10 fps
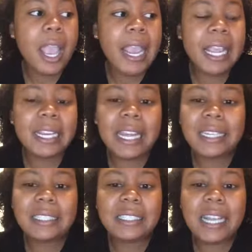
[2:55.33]
And I
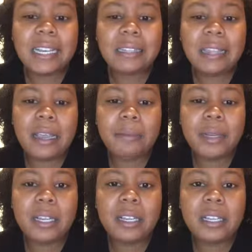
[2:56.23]
decided that
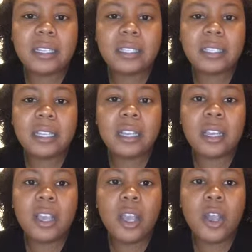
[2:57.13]
because
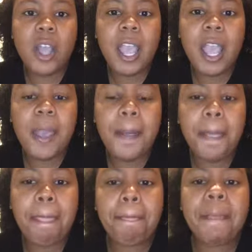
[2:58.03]

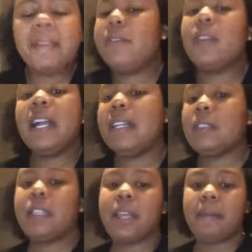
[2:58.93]
if you
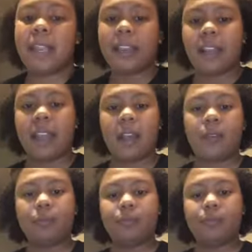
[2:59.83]
guys look at my hair now,